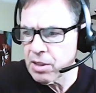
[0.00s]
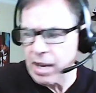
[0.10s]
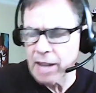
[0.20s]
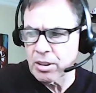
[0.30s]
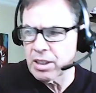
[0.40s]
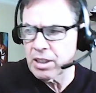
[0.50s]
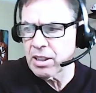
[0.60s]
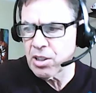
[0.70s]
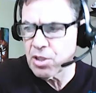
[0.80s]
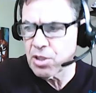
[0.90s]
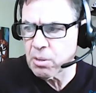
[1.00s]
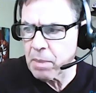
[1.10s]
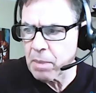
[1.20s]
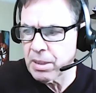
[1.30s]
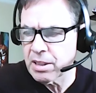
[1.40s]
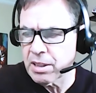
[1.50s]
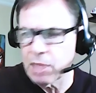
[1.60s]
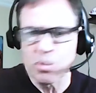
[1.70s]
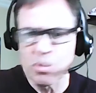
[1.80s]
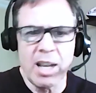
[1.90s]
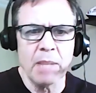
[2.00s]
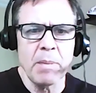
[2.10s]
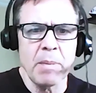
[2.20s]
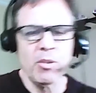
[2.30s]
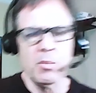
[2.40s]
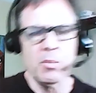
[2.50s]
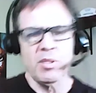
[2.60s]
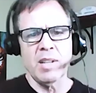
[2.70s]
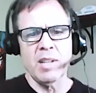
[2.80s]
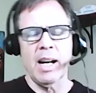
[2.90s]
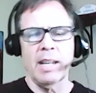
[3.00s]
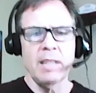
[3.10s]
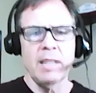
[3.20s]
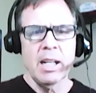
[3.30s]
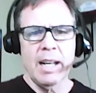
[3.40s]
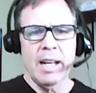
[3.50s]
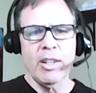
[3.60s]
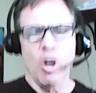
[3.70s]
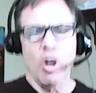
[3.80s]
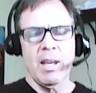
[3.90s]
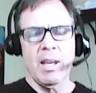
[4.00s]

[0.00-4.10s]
I, th- this year, my big team was Alabama Crimson Tide. I call me the